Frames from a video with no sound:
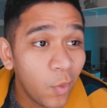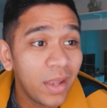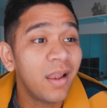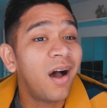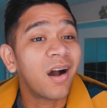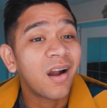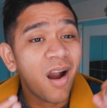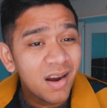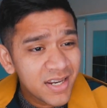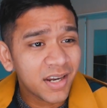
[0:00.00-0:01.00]
Well, a
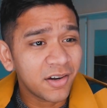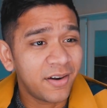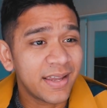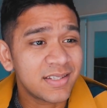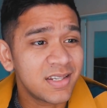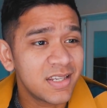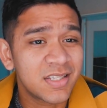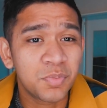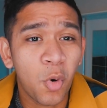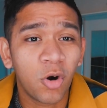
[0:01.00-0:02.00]
cardiac arrest
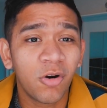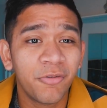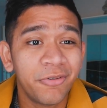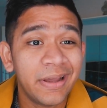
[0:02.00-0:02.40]
is more of